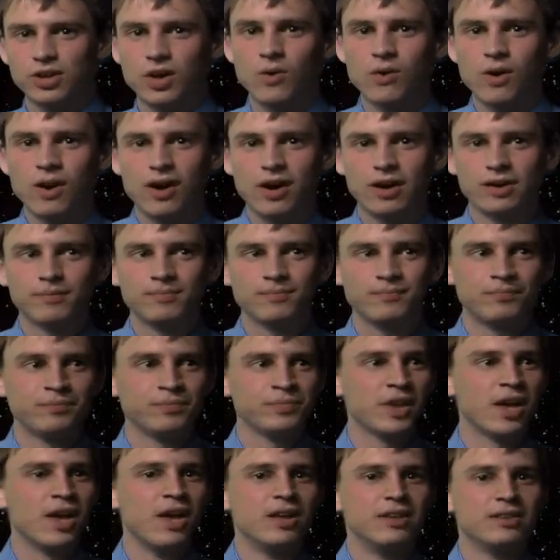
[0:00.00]
to go on.
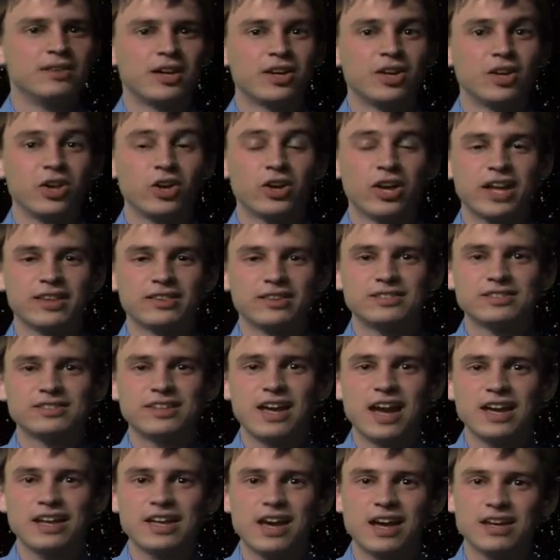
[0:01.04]
Taking a look at the
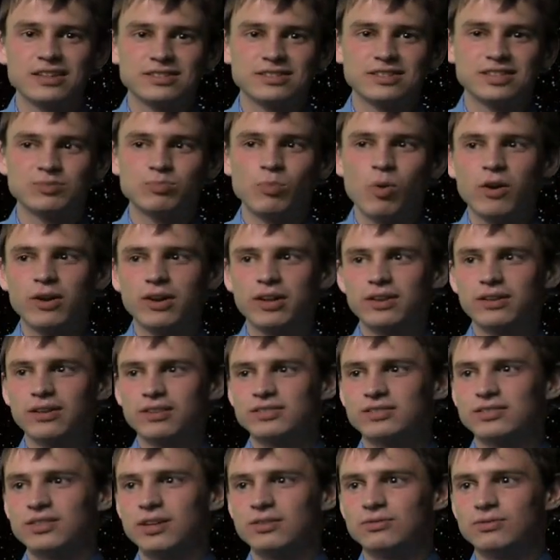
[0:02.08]
skycast this morning, the
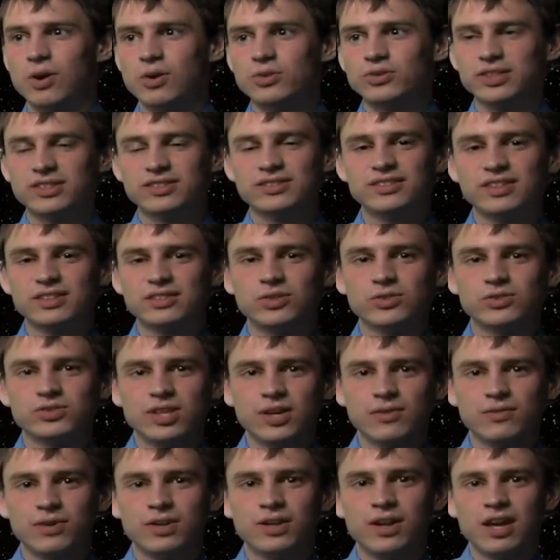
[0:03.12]
sun rose at
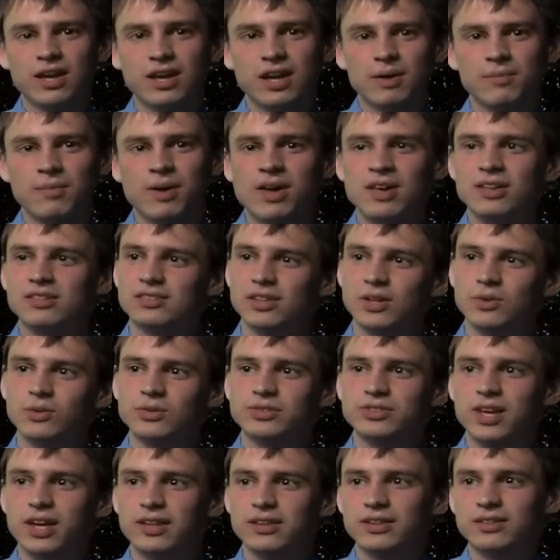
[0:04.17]
6:07 a.m. Sun will
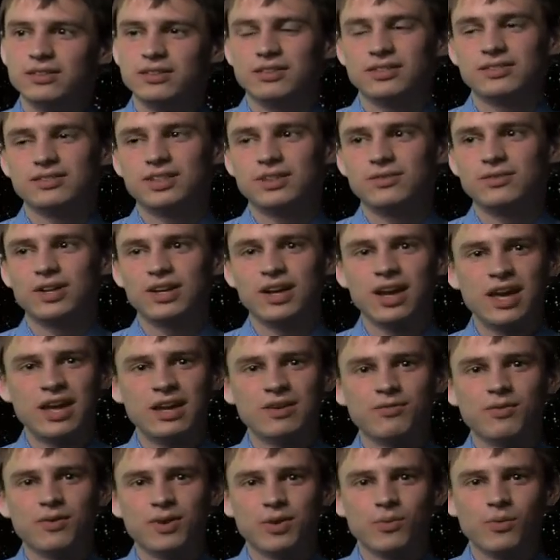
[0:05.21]
set this evening
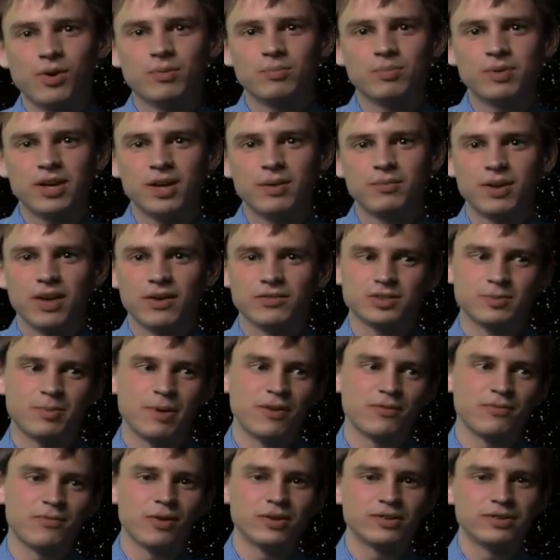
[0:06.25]
8:41 p.m. Gives
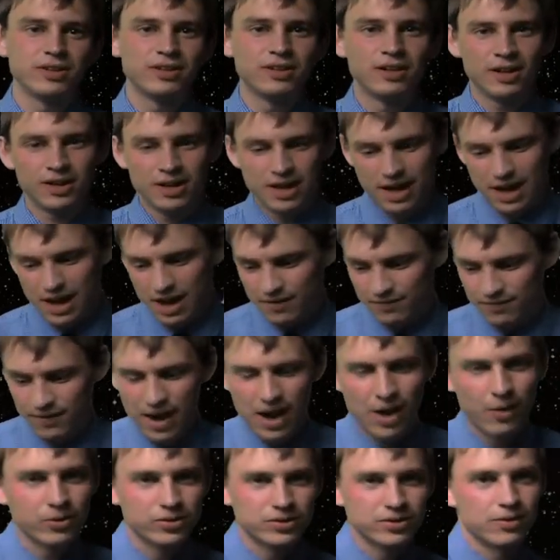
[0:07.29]
about 14 and a half
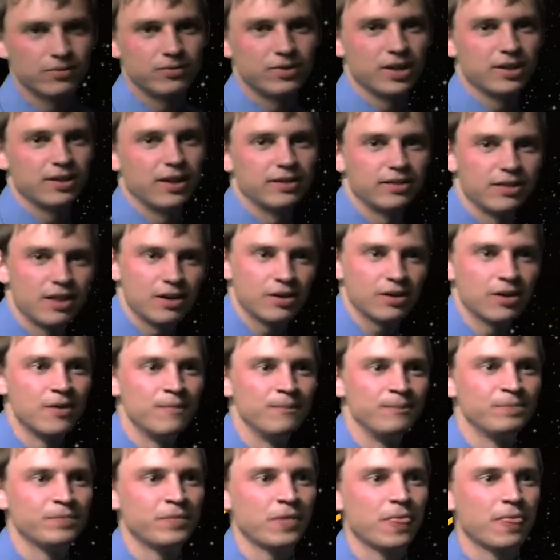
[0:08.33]
hours of daylight there.
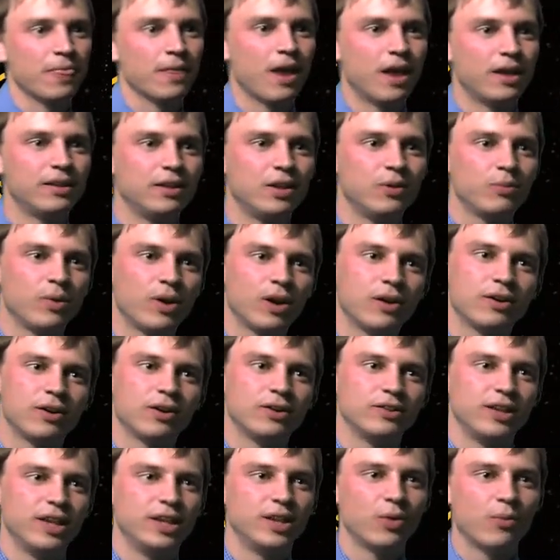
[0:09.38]
And then we are
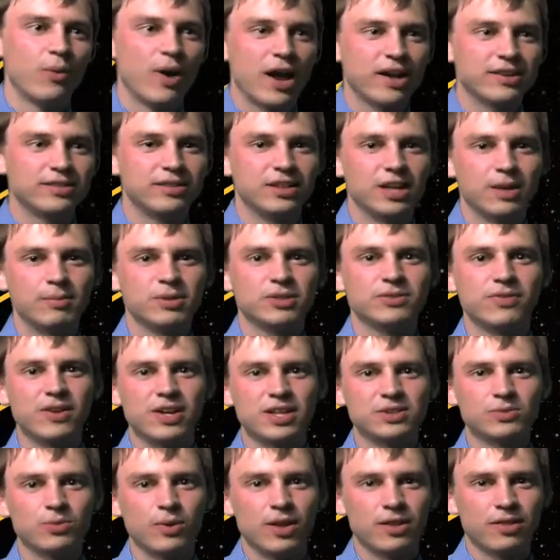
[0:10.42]
currently in the waxing gibbous
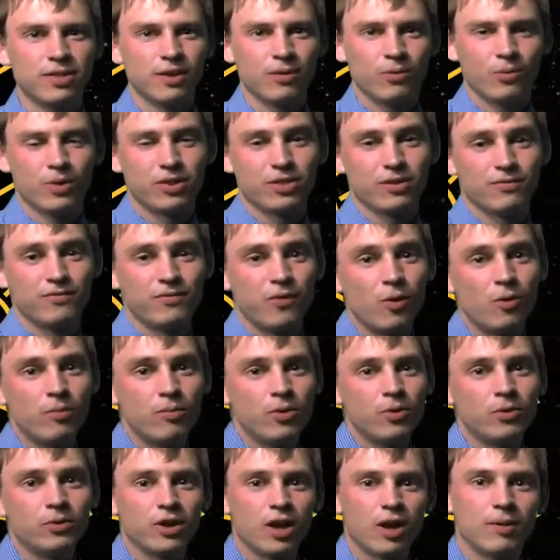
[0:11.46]
phase with a full
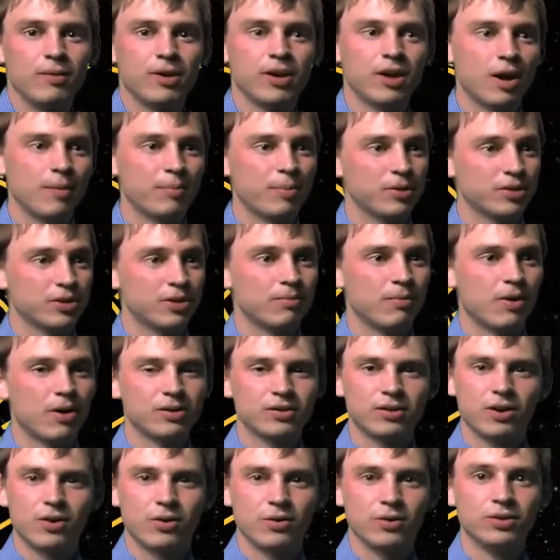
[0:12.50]
moon coming up
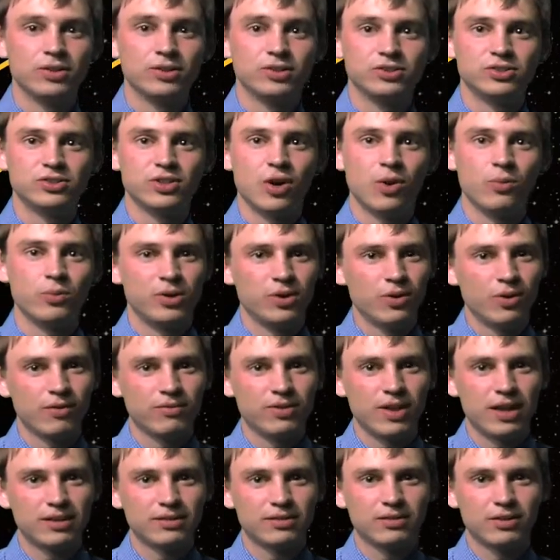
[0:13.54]
tomorrow. So we do
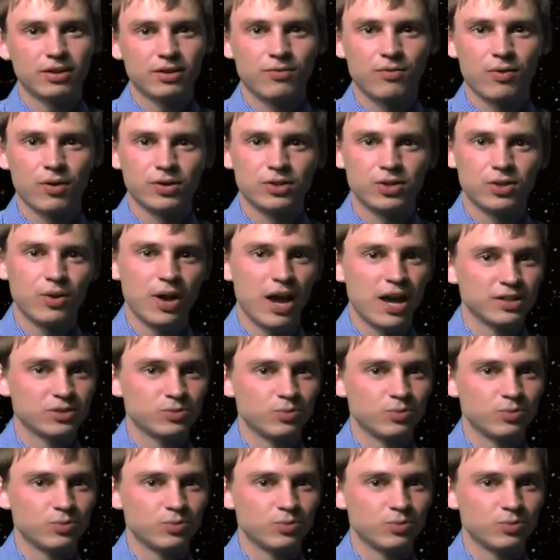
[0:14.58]
have that to look forward to